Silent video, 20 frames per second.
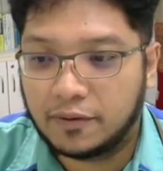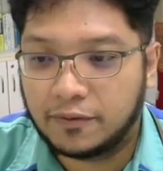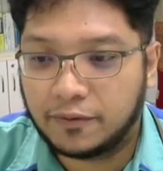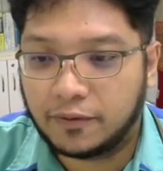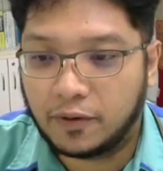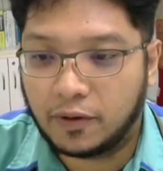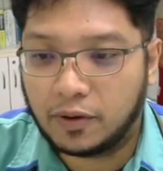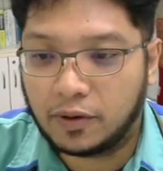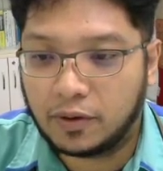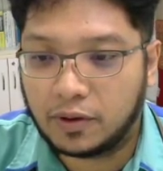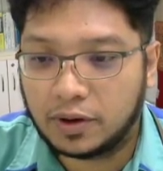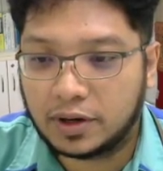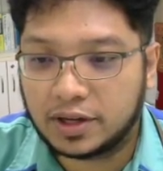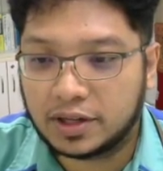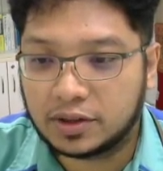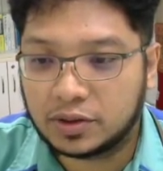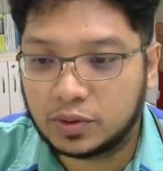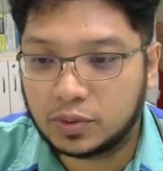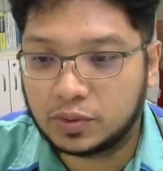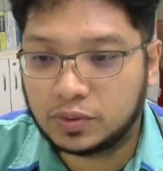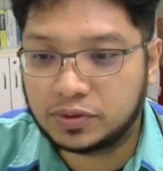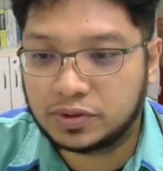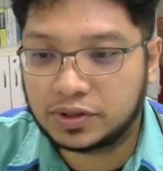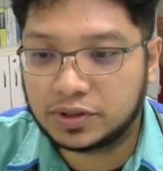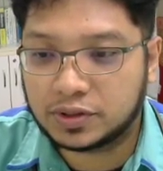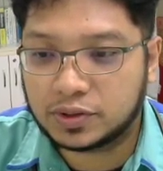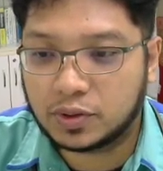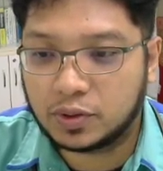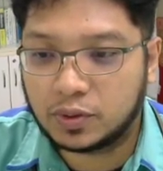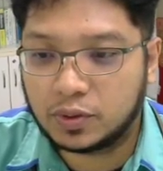for the two
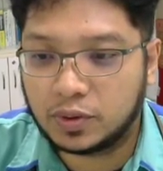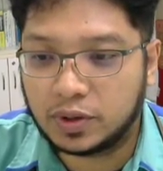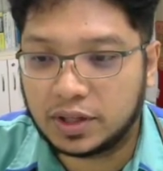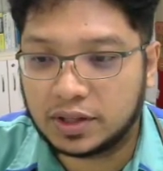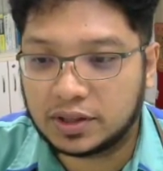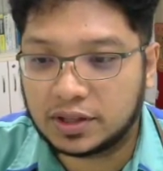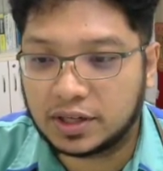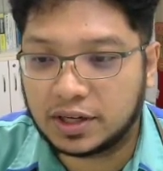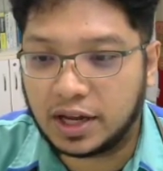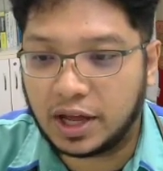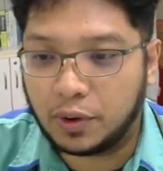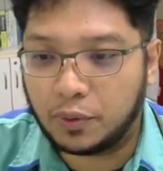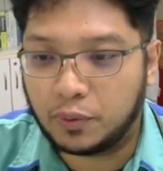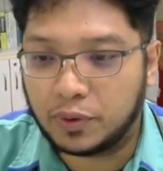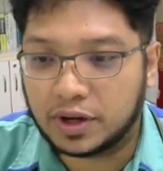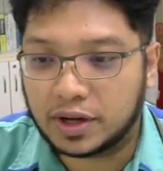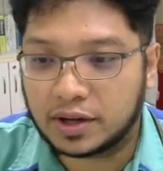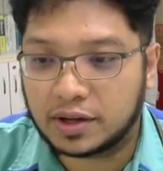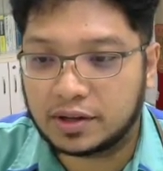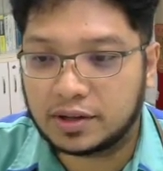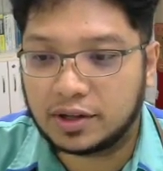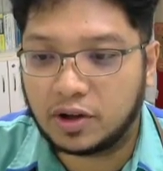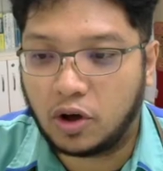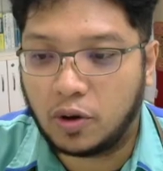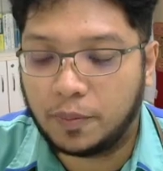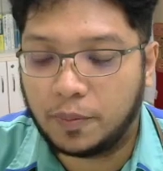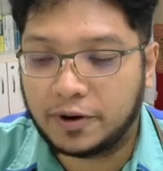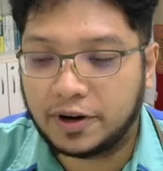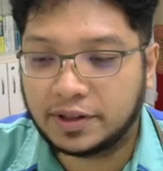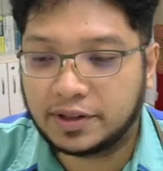Cisco Internet
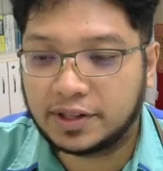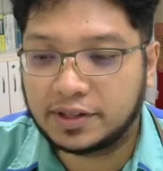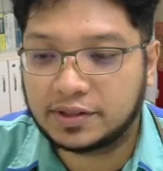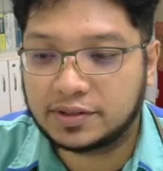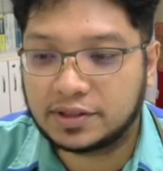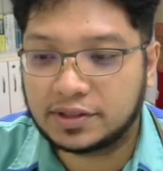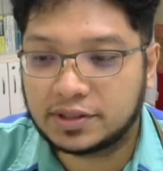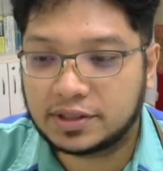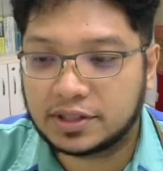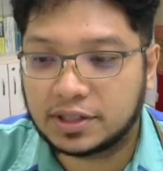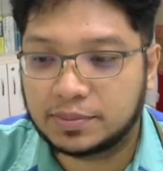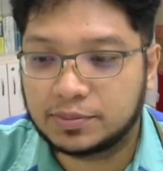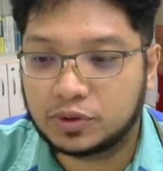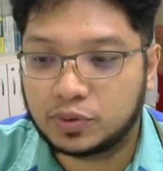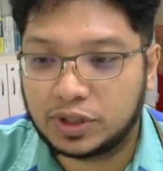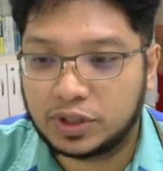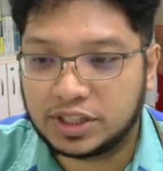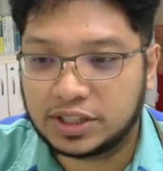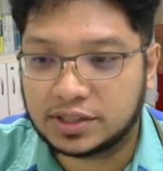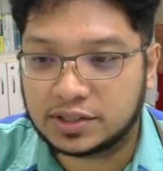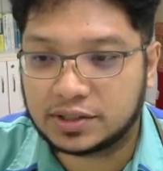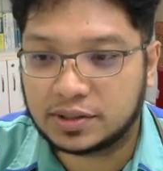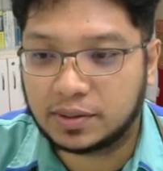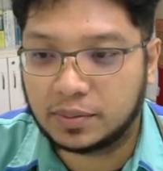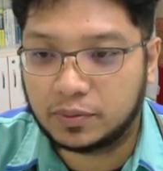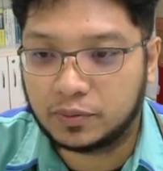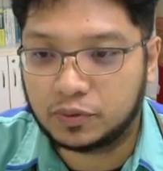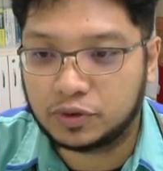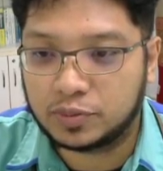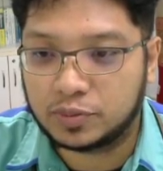Operating System switches,
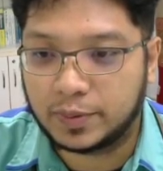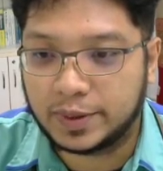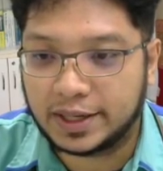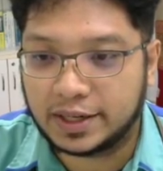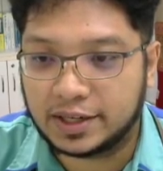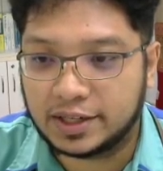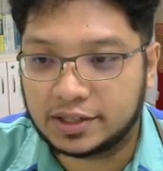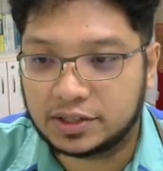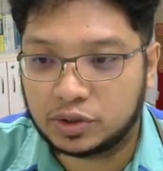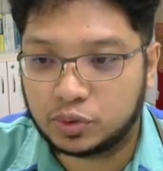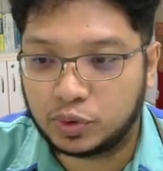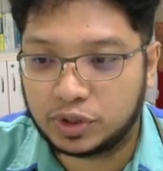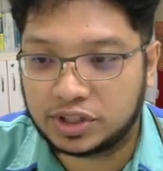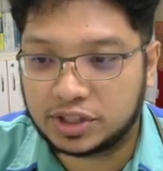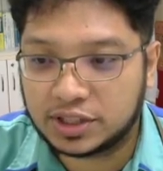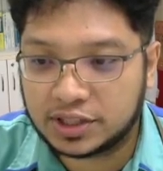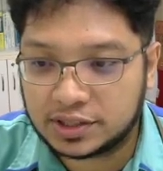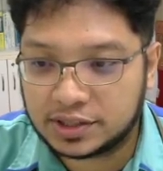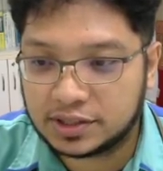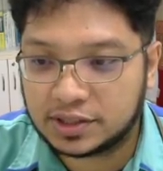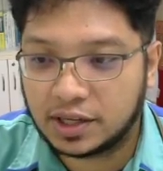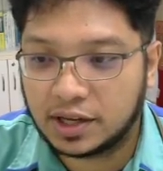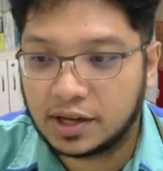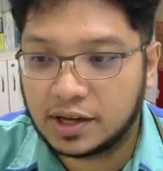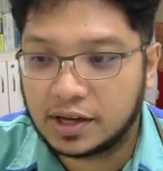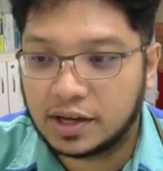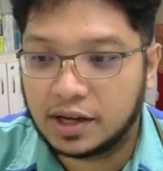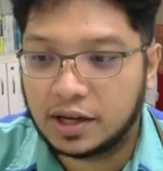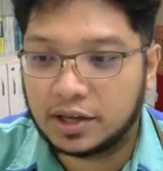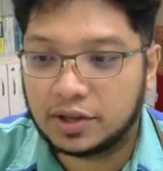which means these switches
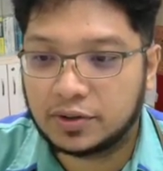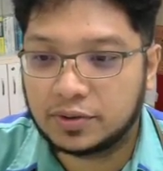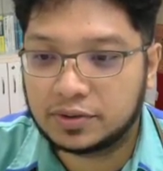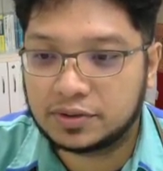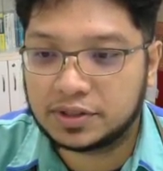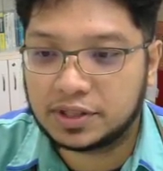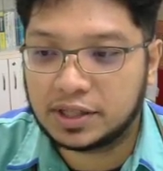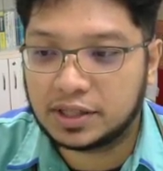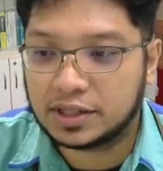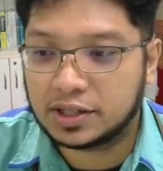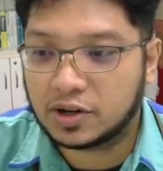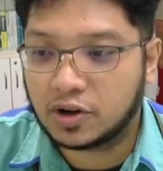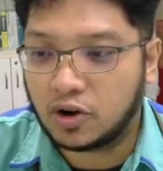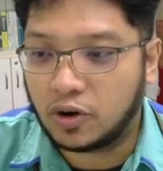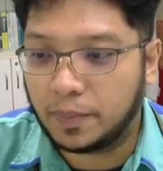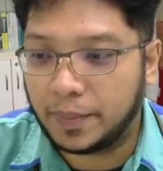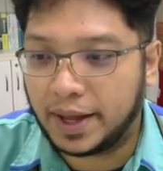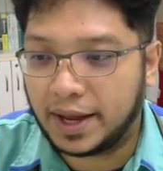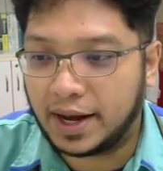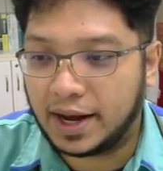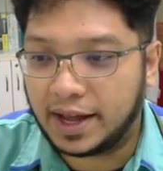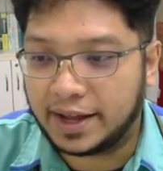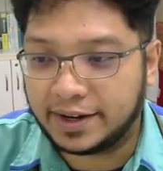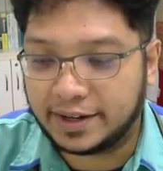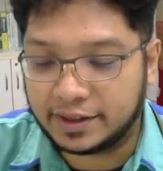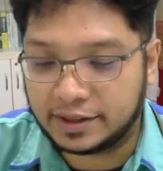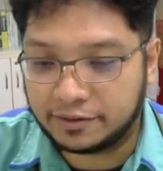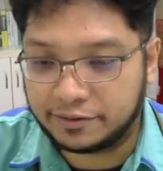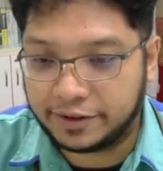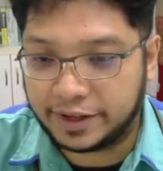using the command line
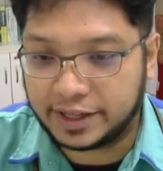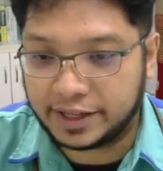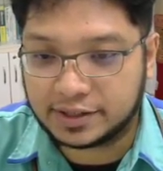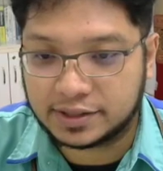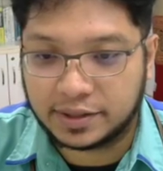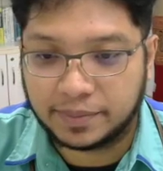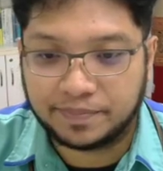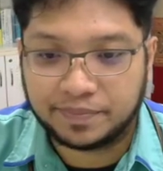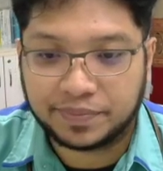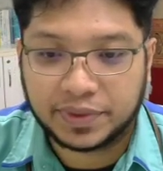interface,